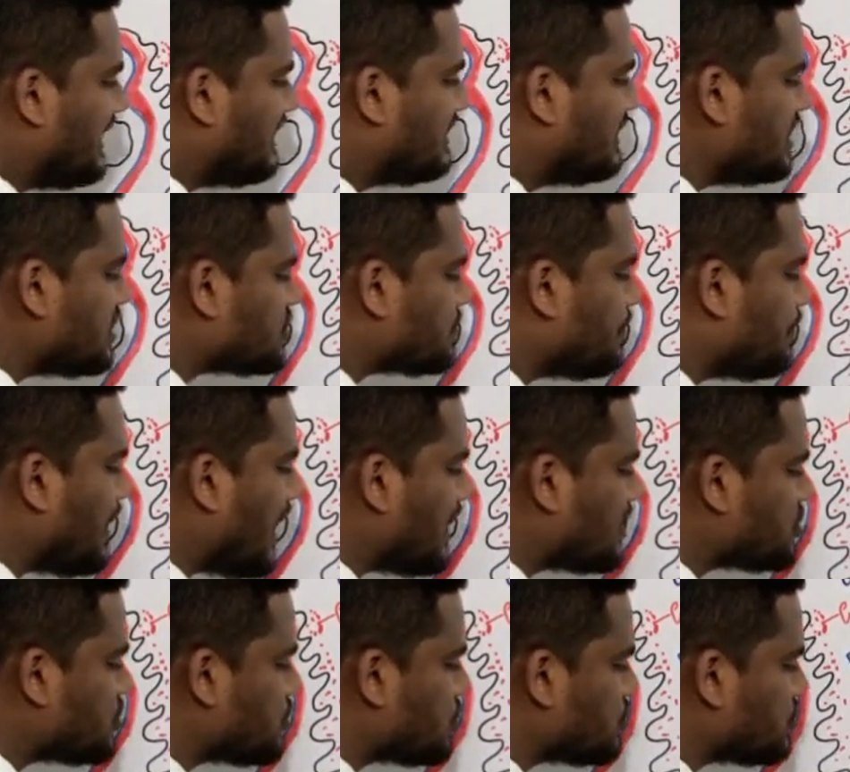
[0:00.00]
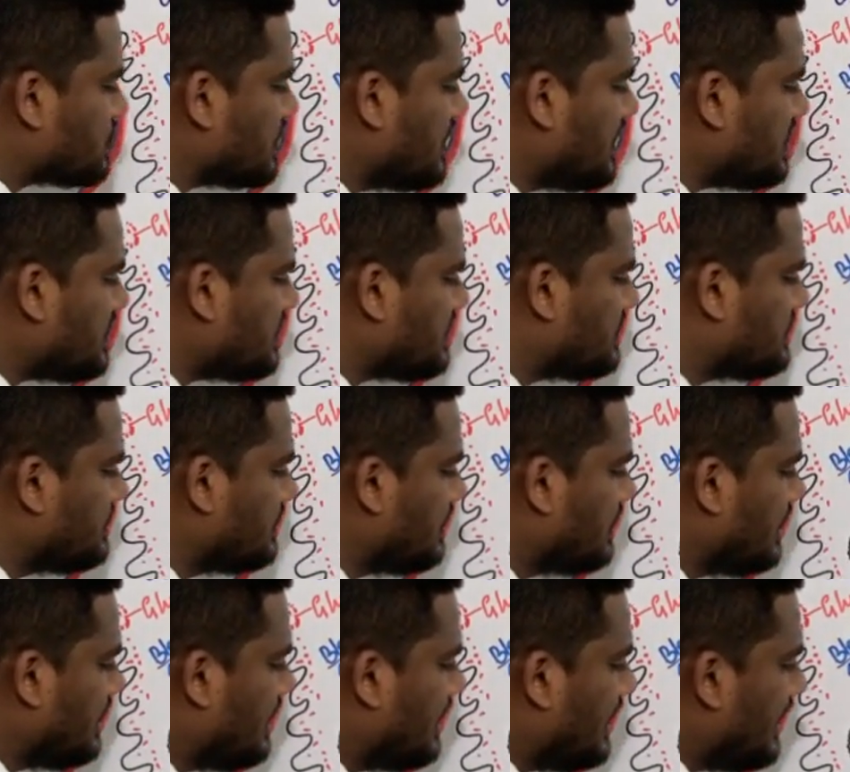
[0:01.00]
this blastocyst,
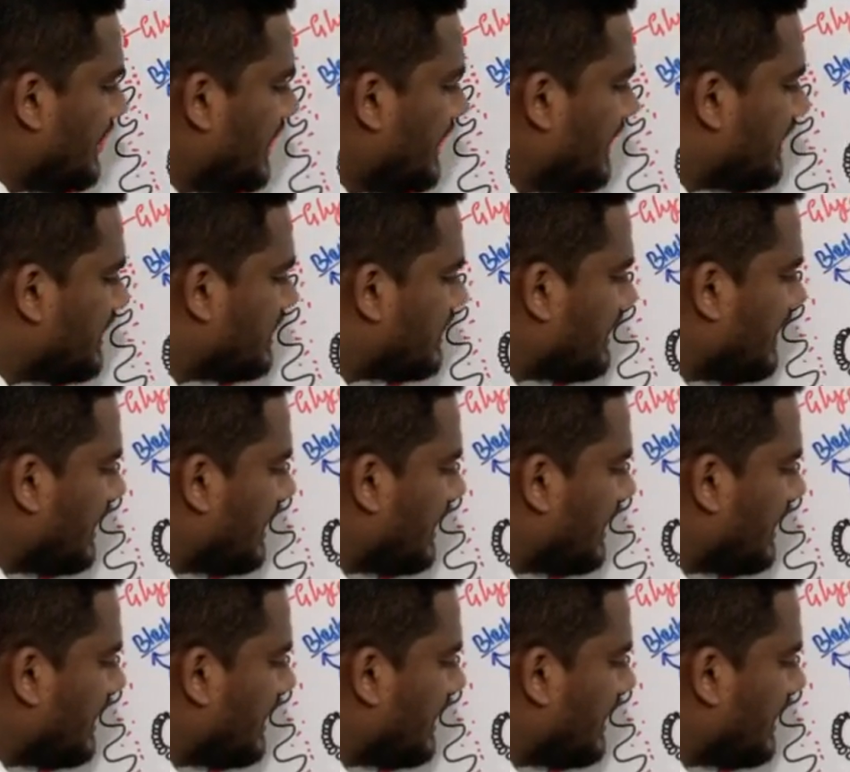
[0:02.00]
it